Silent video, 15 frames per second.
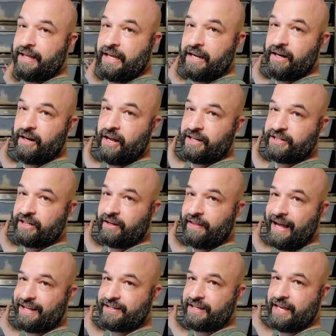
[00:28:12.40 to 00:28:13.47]
in a nutshell,
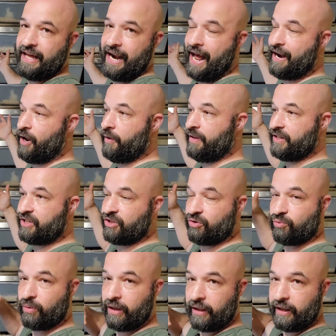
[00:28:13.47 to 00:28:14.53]
that's it. I know this is
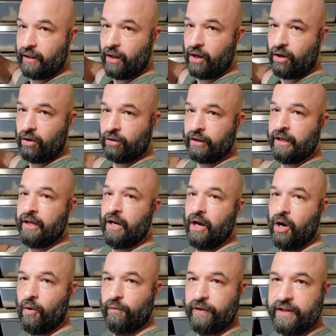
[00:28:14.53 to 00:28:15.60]
really long.
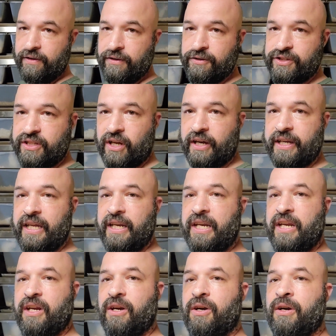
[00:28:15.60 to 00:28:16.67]
Hopefully you stuck in
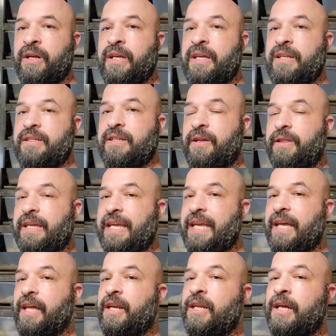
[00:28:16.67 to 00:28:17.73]
here till
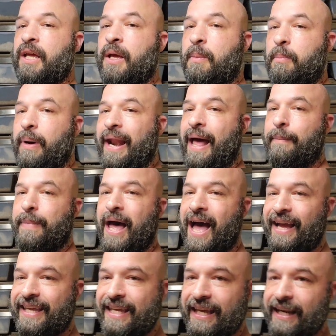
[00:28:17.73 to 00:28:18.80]
the end. But I'm
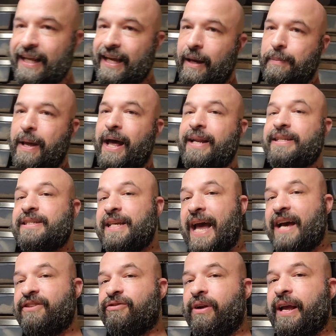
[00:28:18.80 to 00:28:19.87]
not kidding. I'm not
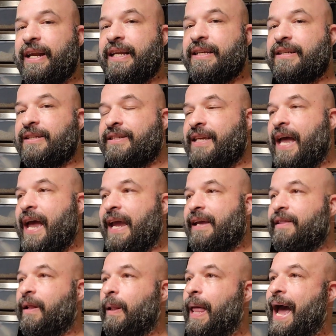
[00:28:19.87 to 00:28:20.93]
exaggerating to say
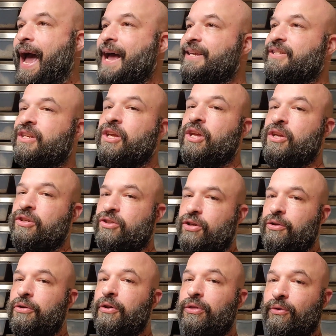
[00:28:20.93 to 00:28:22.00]
in the last
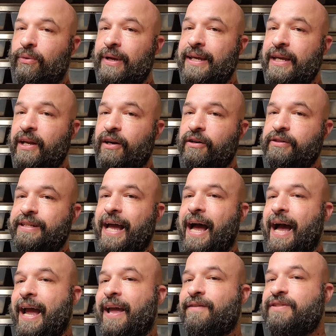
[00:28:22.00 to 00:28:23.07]
2 to 3 years,
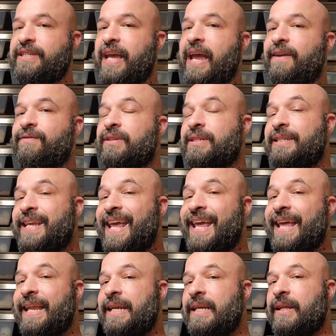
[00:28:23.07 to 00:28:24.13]
I have saved
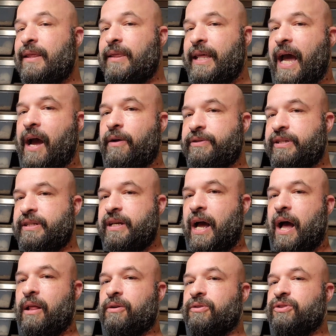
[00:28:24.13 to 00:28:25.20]

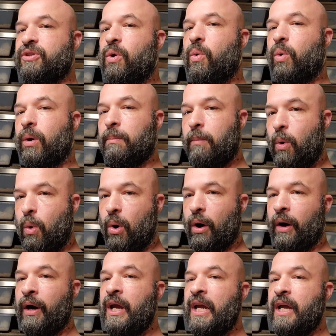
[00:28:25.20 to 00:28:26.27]
$10,000 or
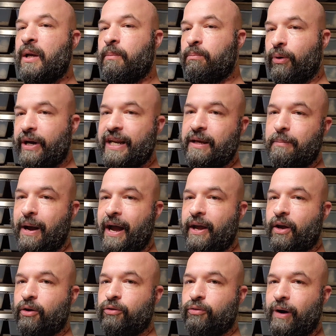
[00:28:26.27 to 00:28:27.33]
more breeding
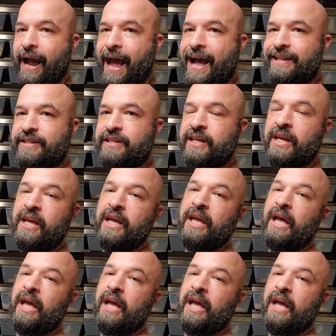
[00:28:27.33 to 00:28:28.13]
my own rats.